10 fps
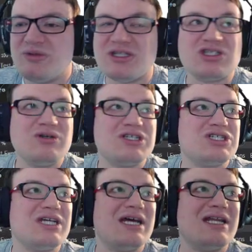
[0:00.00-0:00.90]
in their
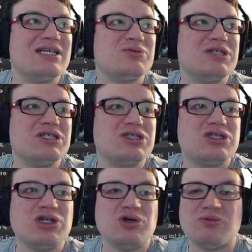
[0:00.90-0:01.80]
Twitch chat, as we
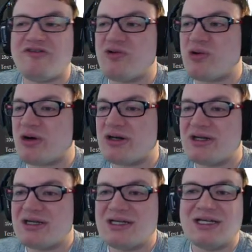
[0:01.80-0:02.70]
showed before,
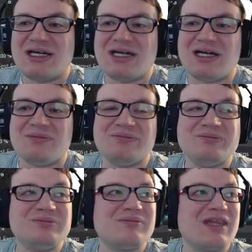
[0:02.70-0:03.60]
and
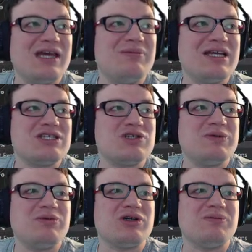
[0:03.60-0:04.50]
make it so
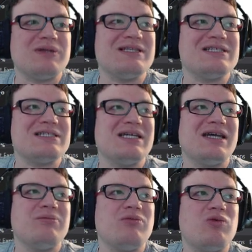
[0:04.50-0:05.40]
people could play this
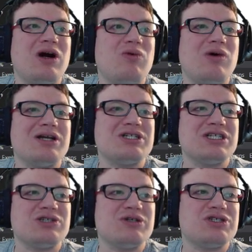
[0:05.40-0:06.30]
game while watching
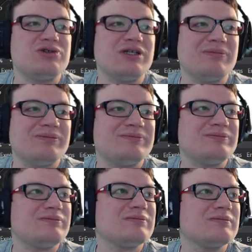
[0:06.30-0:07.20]
a Twitch stream.
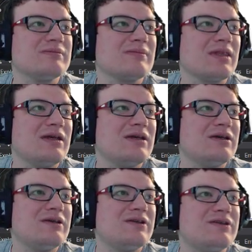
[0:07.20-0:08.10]

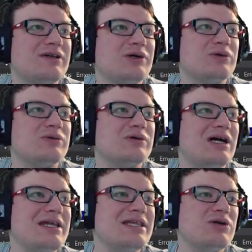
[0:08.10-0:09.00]
So
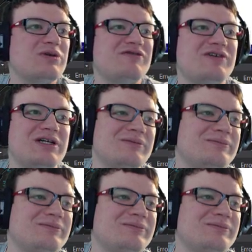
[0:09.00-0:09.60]
I think it would be fun.